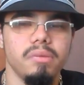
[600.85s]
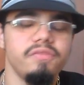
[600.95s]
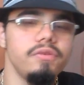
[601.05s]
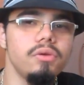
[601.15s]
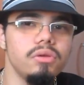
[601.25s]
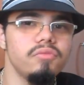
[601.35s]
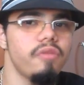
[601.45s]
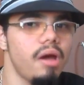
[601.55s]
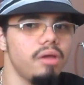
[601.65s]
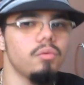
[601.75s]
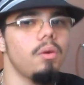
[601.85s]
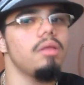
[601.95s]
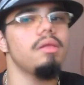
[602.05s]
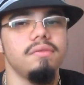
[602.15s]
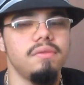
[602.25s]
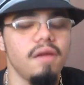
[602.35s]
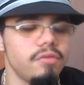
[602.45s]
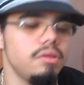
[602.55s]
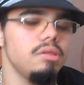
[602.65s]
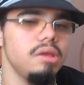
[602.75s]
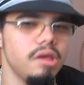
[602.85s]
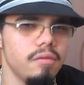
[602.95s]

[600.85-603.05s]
But if you can find one, definitely